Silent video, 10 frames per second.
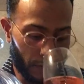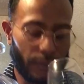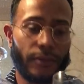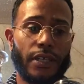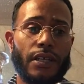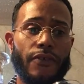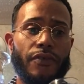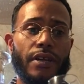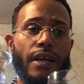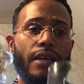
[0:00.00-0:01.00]
But enough
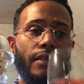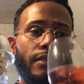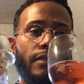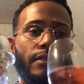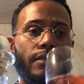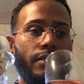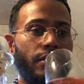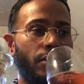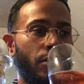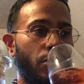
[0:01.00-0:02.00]
of that.
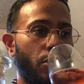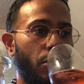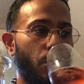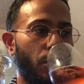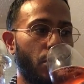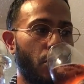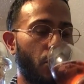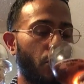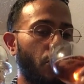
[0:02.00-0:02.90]
Here we go.